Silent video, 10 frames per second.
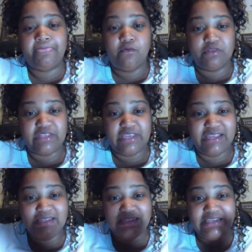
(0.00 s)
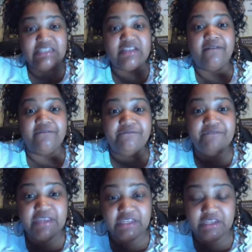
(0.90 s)
within these
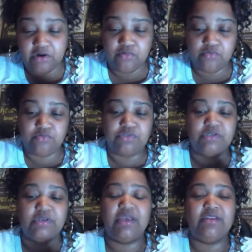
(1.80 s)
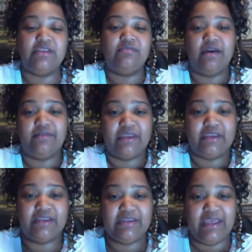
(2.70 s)
videos. And then you have
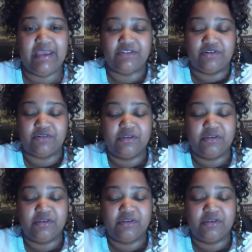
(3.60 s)
that connector